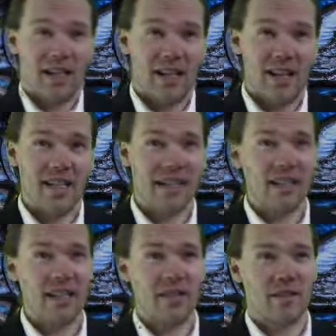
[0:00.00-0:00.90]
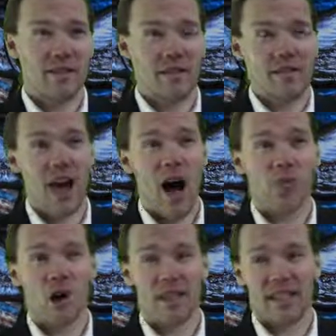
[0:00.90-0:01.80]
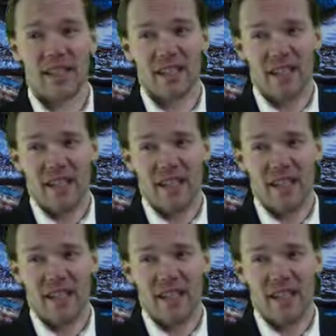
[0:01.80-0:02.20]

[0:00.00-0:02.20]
Ideally, the thought was